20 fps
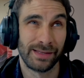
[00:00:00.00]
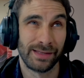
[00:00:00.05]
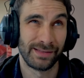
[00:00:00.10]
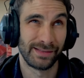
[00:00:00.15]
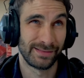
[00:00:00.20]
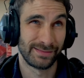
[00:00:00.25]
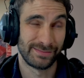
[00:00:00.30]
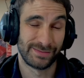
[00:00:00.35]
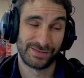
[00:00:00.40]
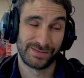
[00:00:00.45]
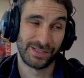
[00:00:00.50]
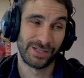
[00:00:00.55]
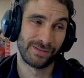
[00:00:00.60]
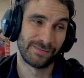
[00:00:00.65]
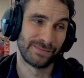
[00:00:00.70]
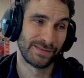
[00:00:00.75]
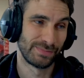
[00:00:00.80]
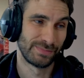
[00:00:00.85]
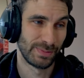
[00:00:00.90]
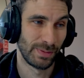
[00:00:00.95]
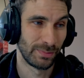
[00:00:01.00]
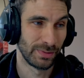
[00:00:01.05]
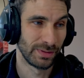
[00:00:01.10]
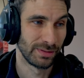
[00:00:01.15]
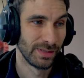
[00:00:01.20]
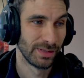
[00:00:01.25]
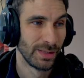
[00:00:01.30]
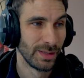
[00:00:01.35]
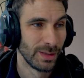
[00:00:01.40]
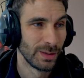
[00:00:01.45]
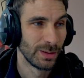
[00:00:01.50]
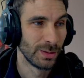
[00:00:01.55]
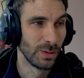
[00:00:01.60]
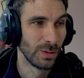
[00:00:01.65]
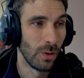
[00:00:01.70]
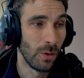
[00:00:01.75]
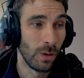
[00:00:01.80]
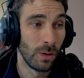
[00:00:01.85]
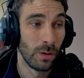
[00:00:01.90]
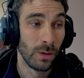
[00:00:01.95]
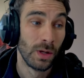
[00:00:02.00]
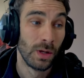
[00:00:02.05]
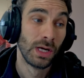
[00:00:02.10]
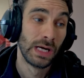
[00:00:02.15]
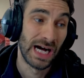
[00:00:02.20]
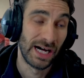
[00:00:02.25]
I think, you know, it's probably law.